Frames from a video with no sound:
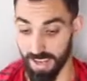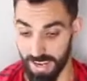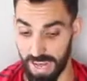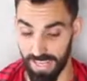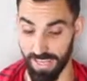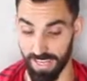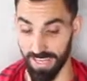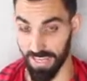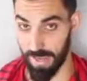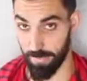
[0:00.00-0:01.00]
Not
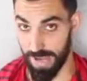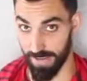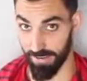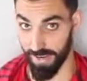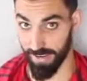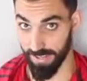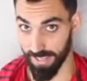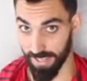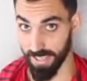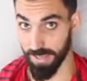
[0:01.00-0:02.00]
letting that back round,
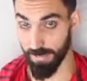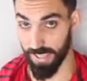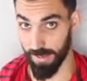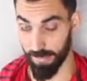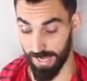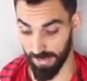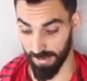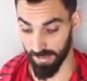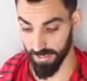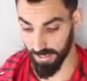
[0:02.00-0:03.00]
keeping that back
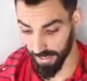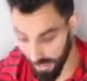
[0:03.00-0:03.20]
arch.